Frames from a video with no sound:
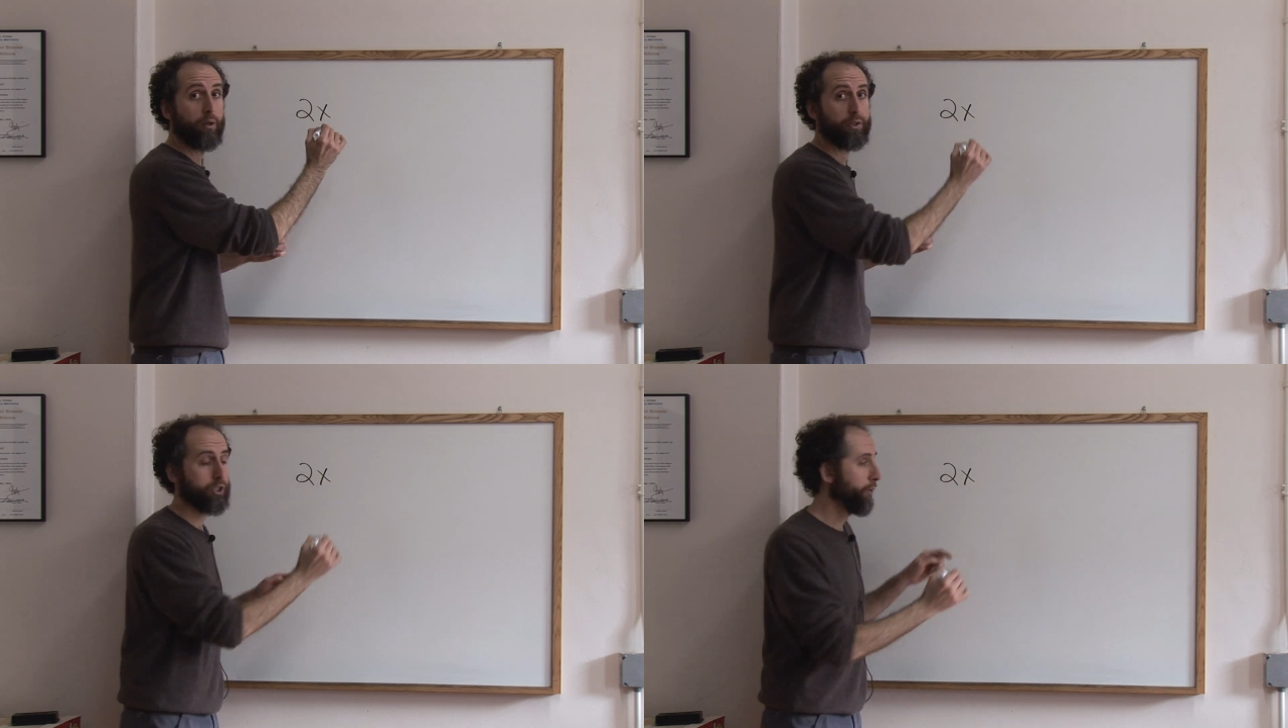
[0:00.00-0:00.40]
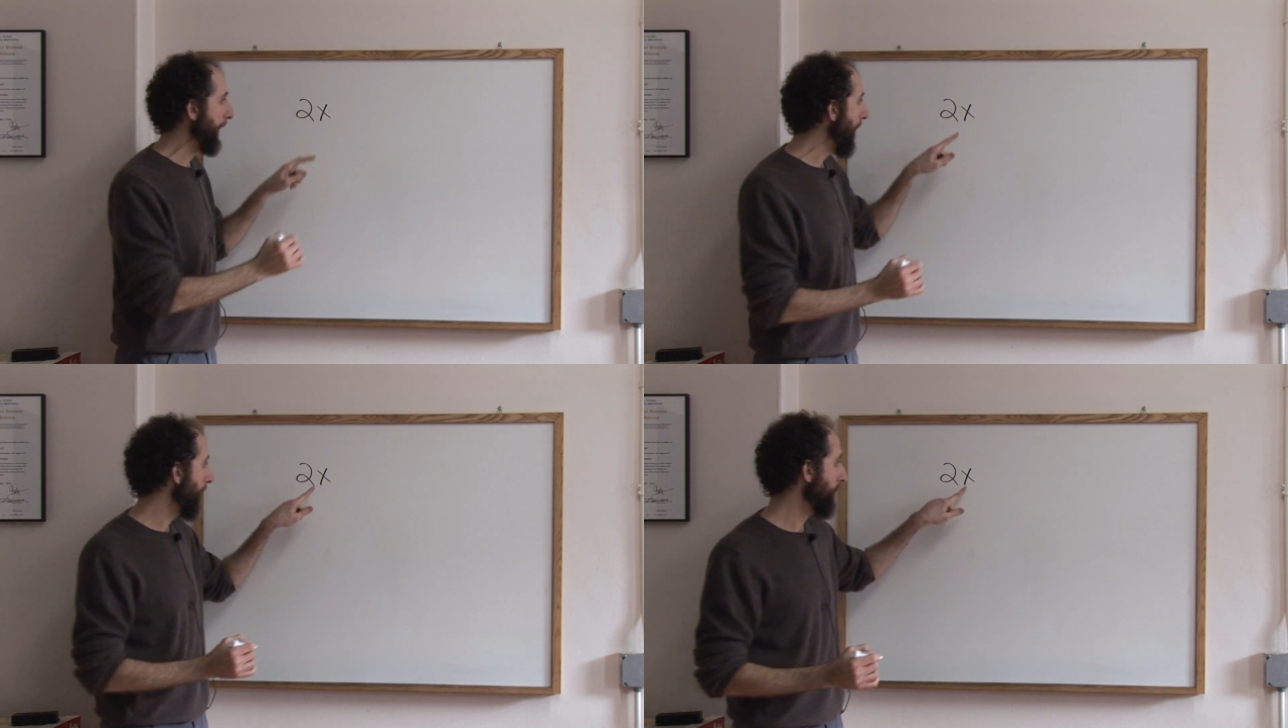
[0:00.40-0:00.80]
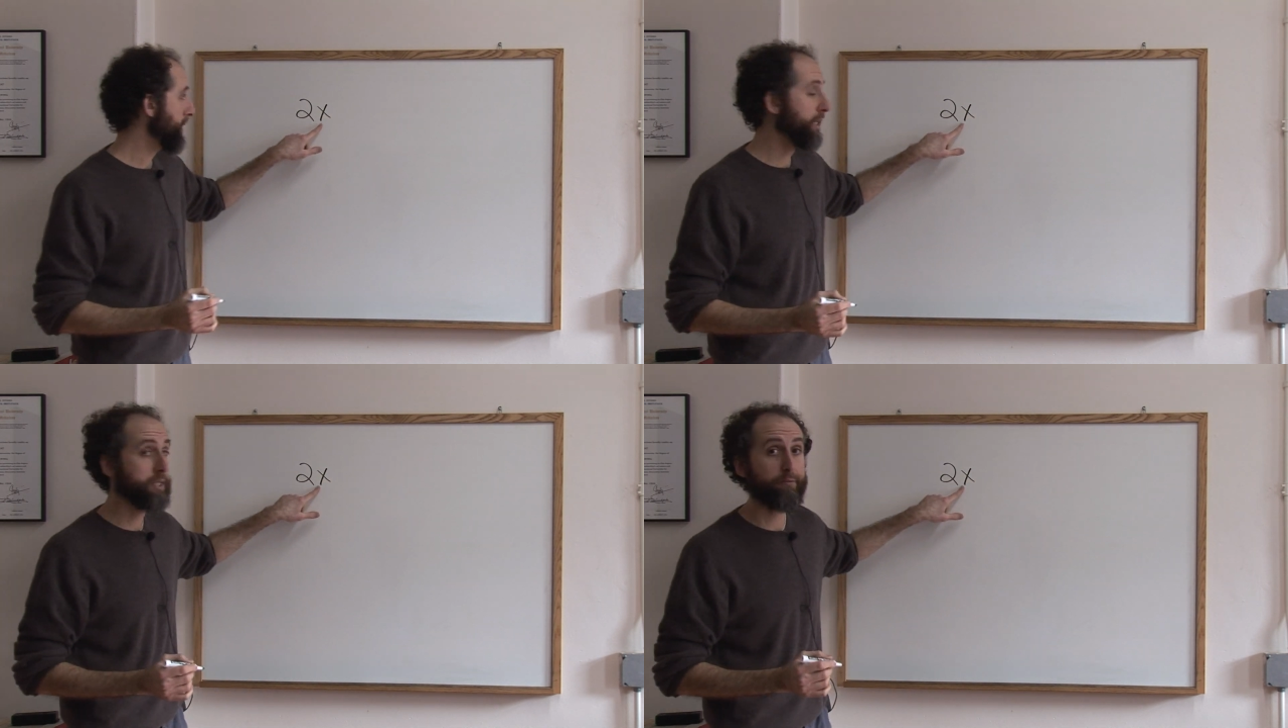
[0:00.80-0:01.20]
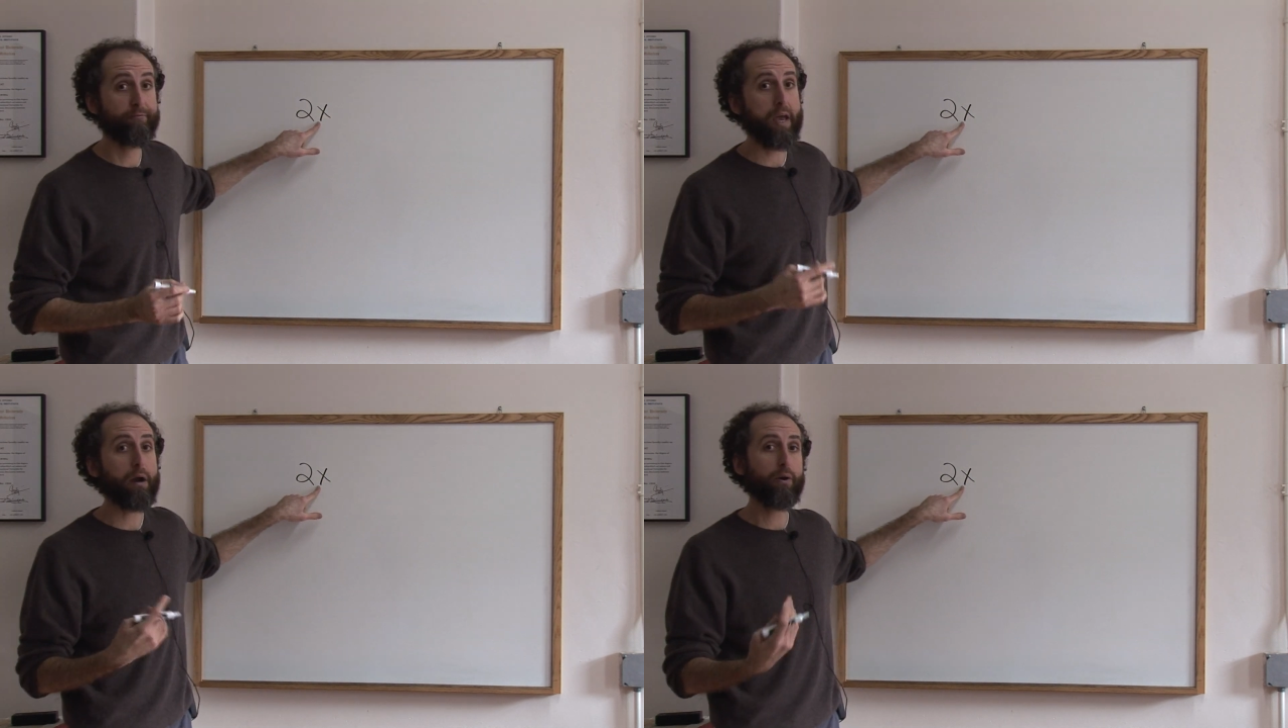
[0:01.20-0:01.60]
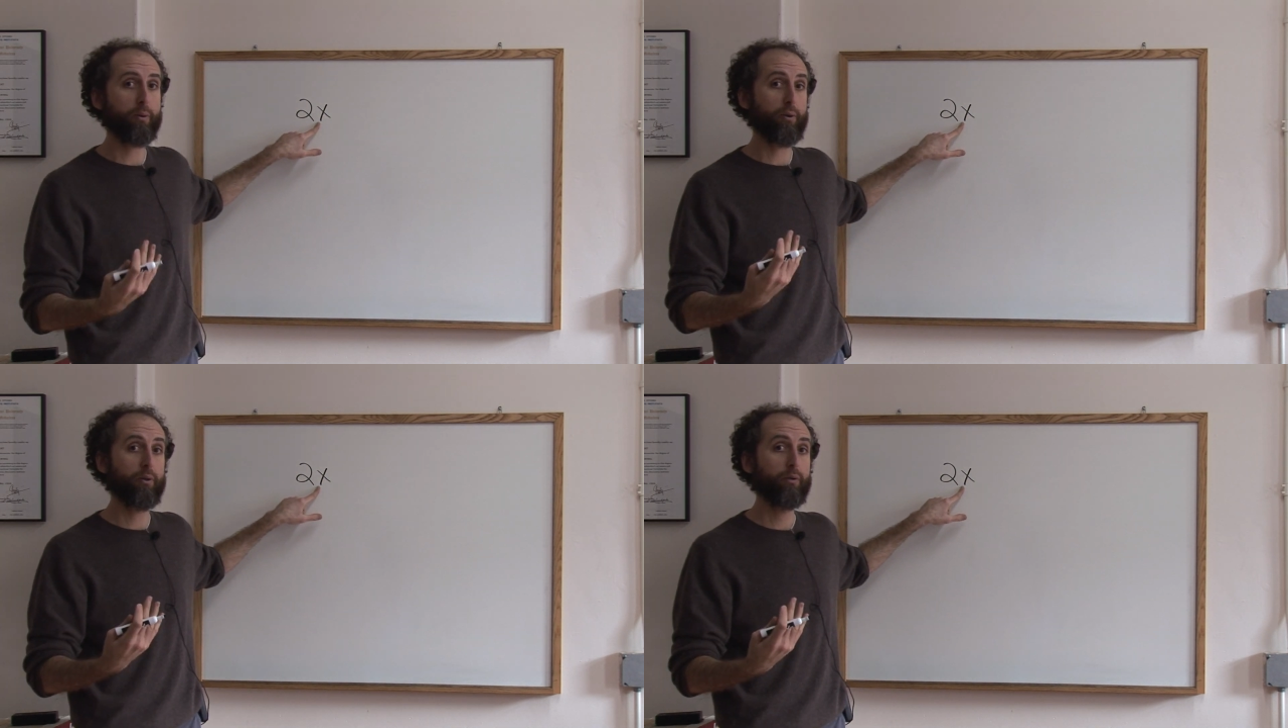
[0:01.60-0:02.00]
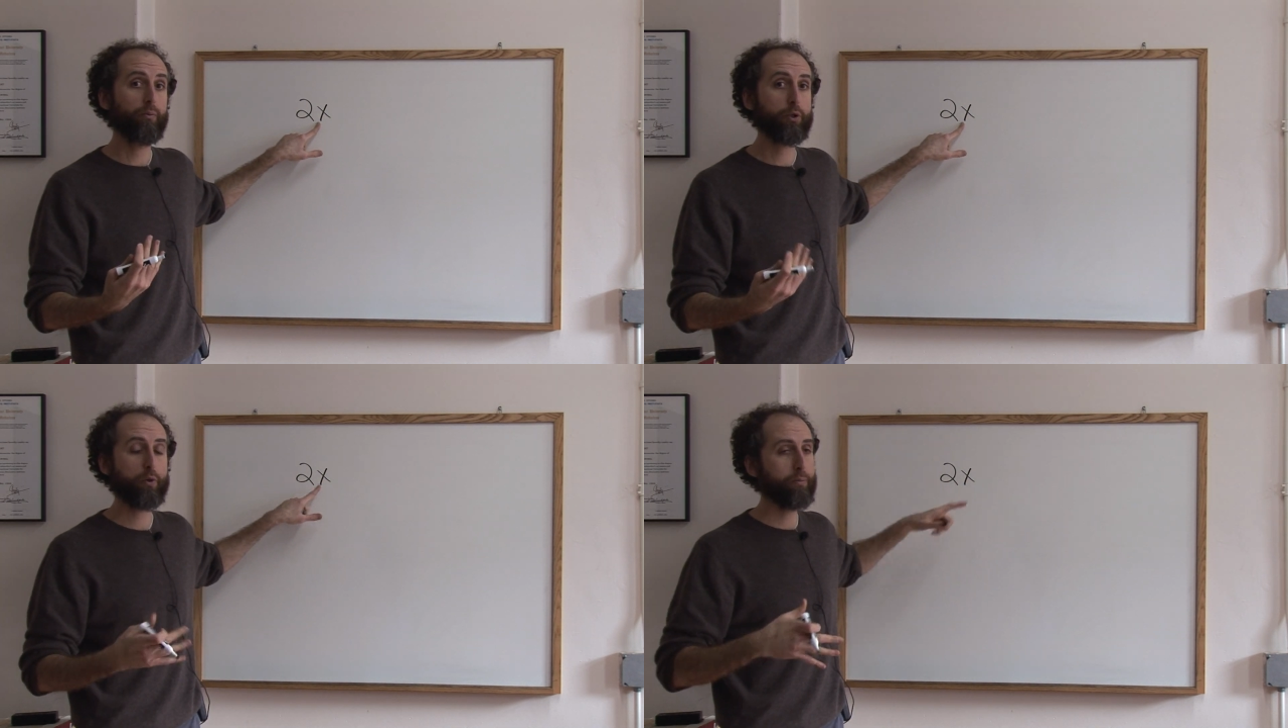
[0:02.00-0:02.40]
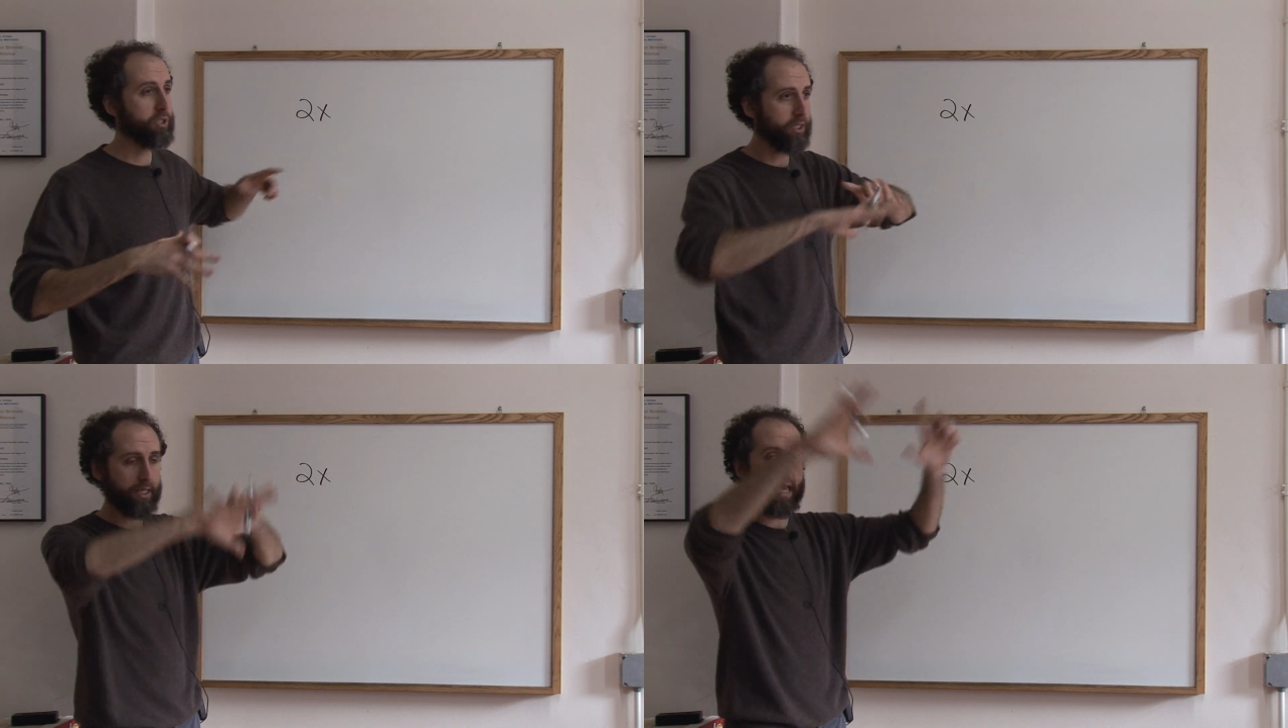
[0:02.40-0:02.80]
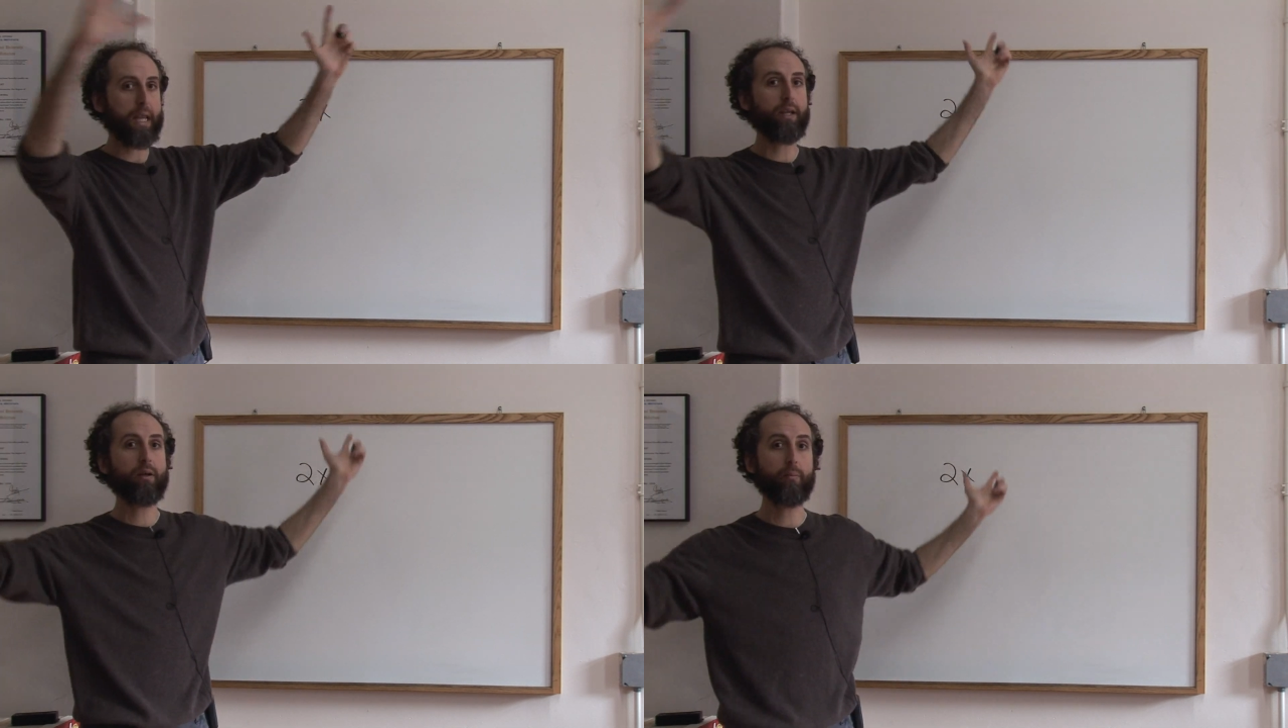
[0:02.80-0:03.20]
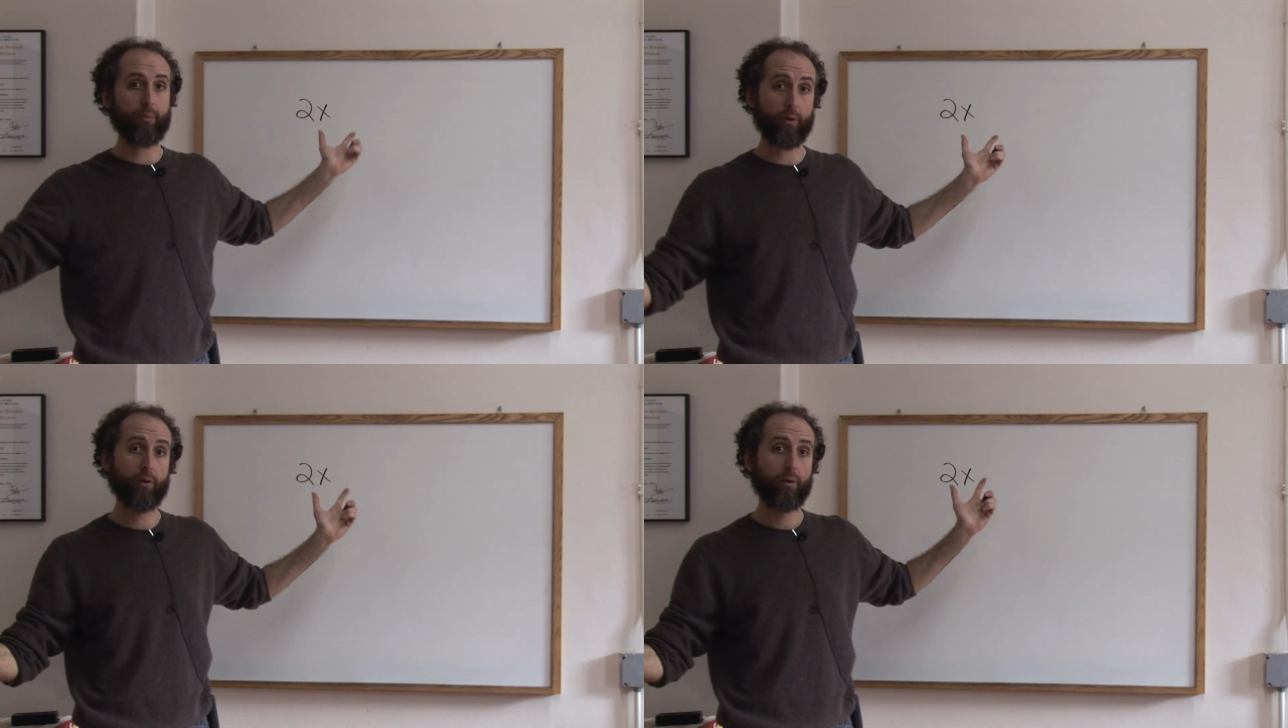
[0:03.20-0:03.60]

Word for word: So x is a variable which represents any number.